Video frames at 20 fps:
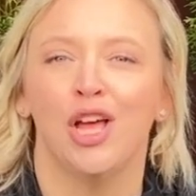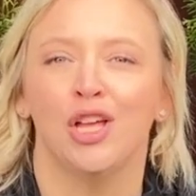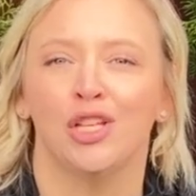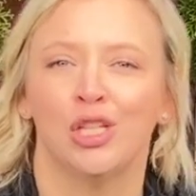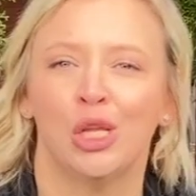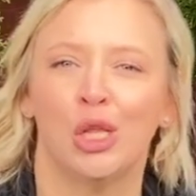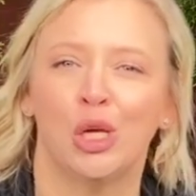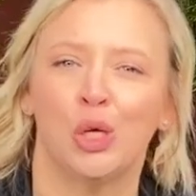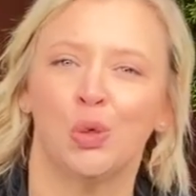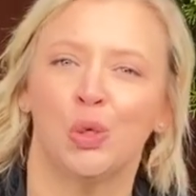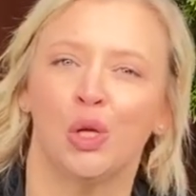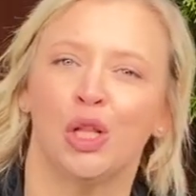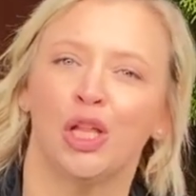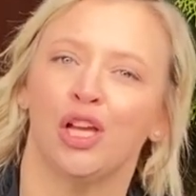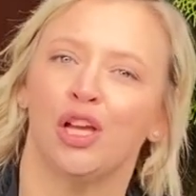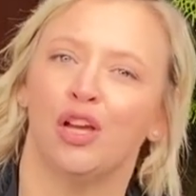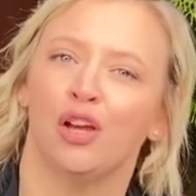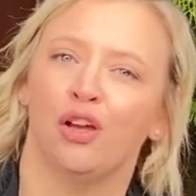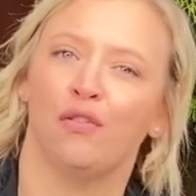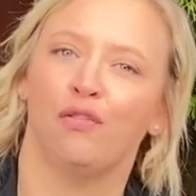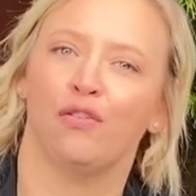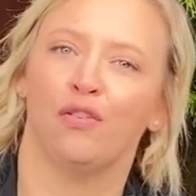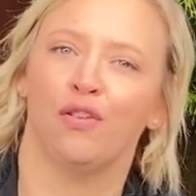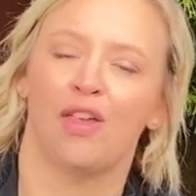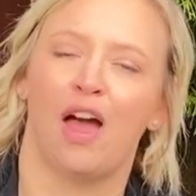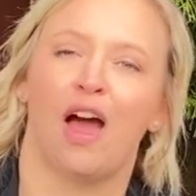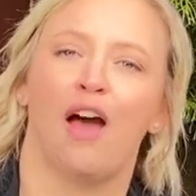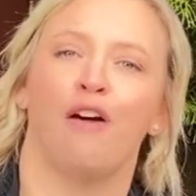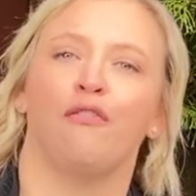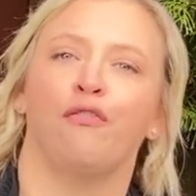So they're really good for
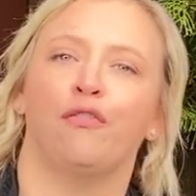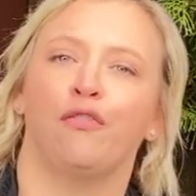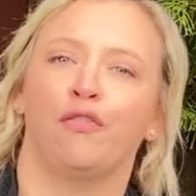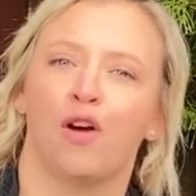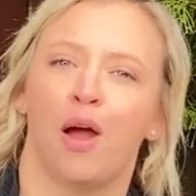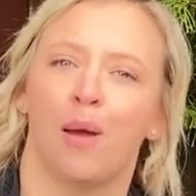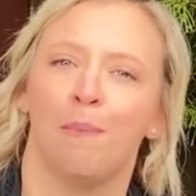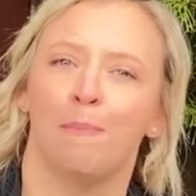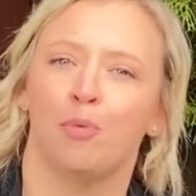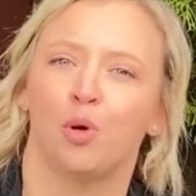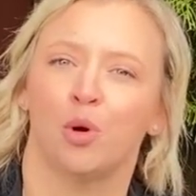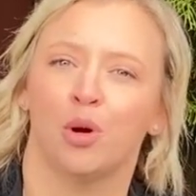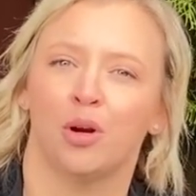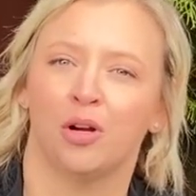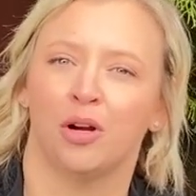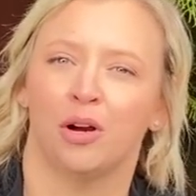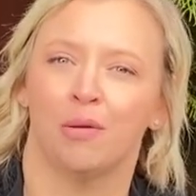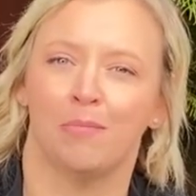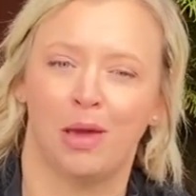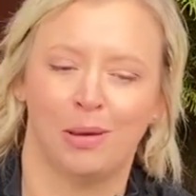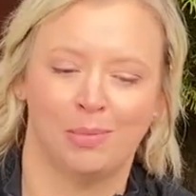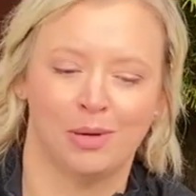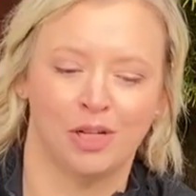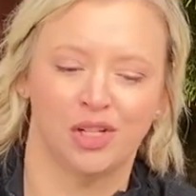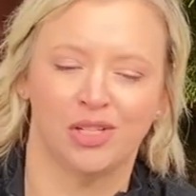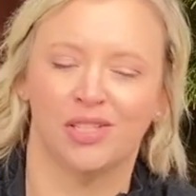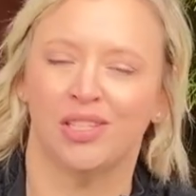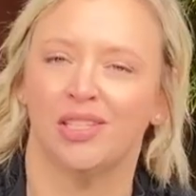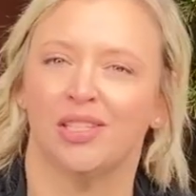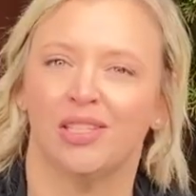that front border, or maybe
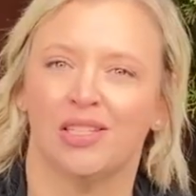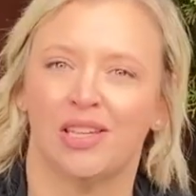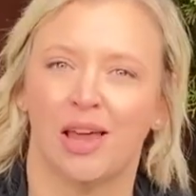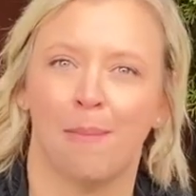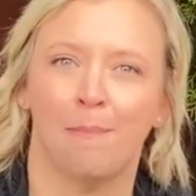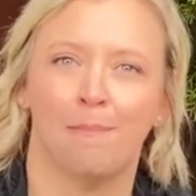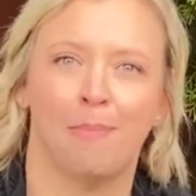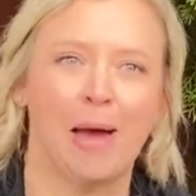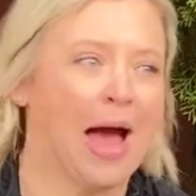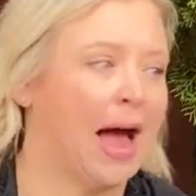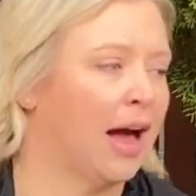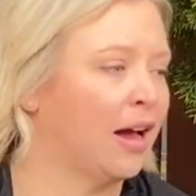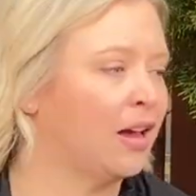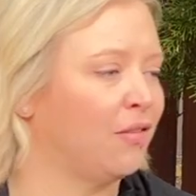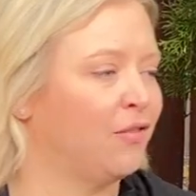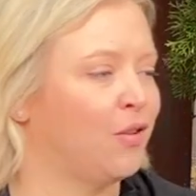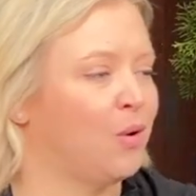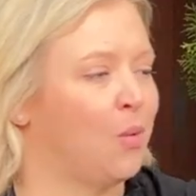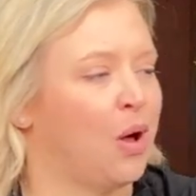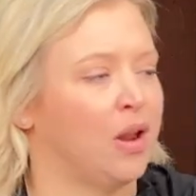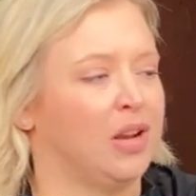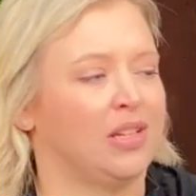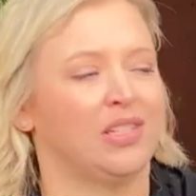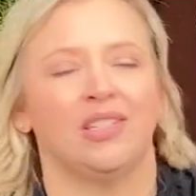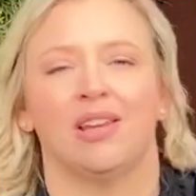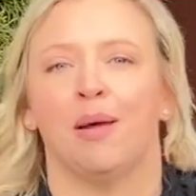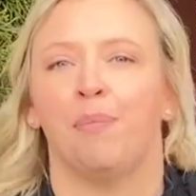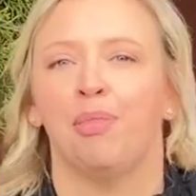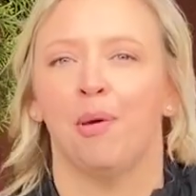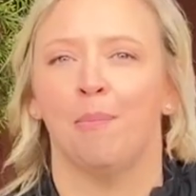just a step back if you want to
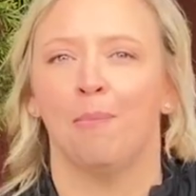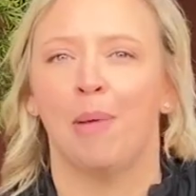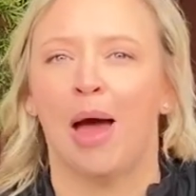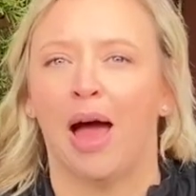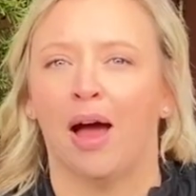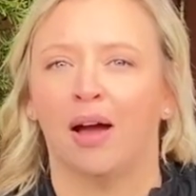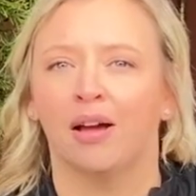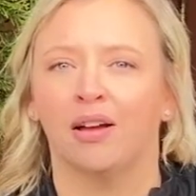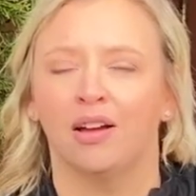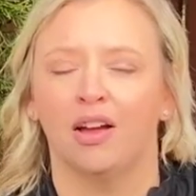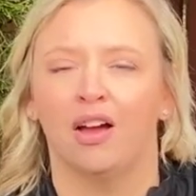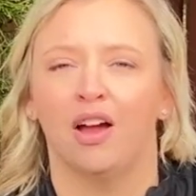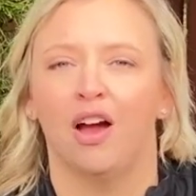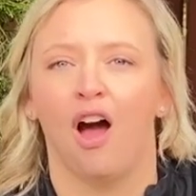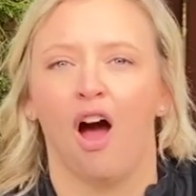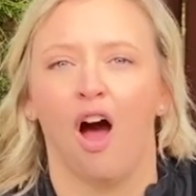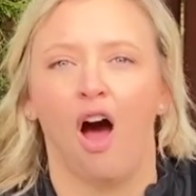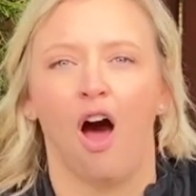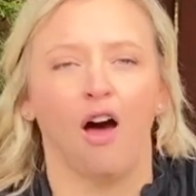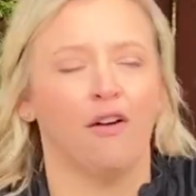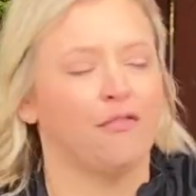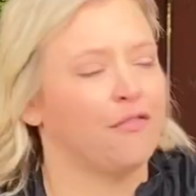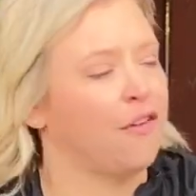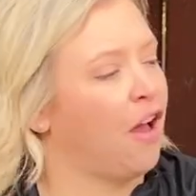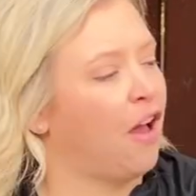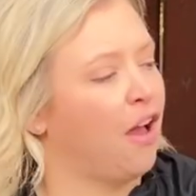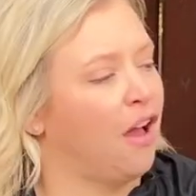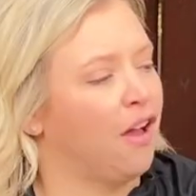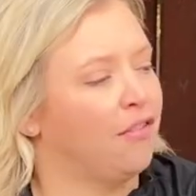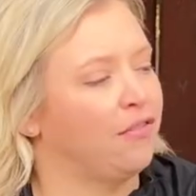step them back off
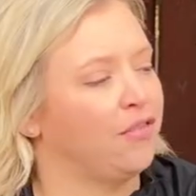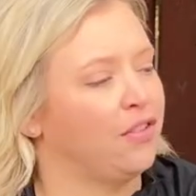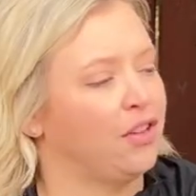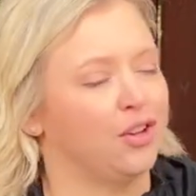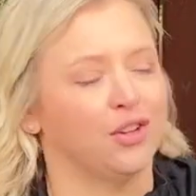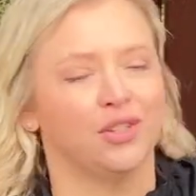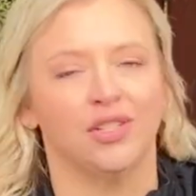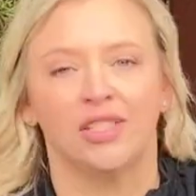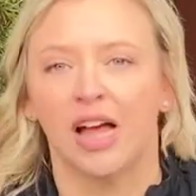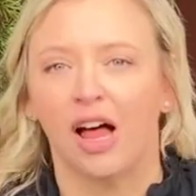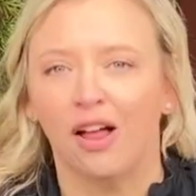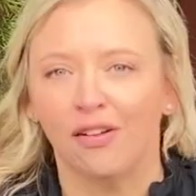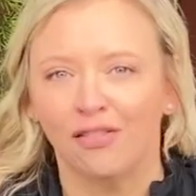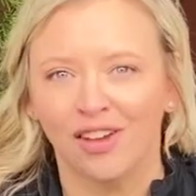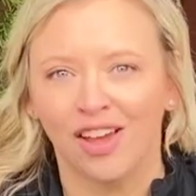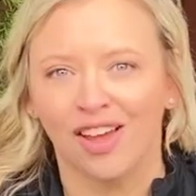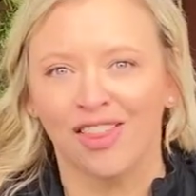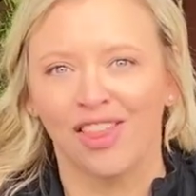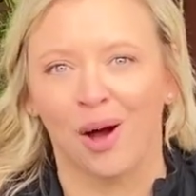of your salvia.